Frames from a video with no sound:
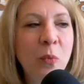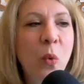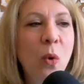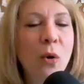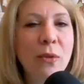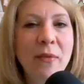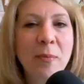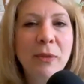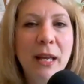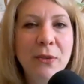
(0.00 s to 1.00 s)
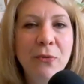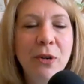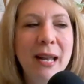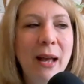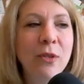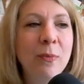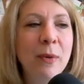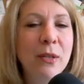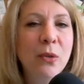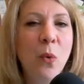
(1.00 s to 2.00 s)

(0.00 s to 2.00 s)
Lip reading: board or they have a place for announcements,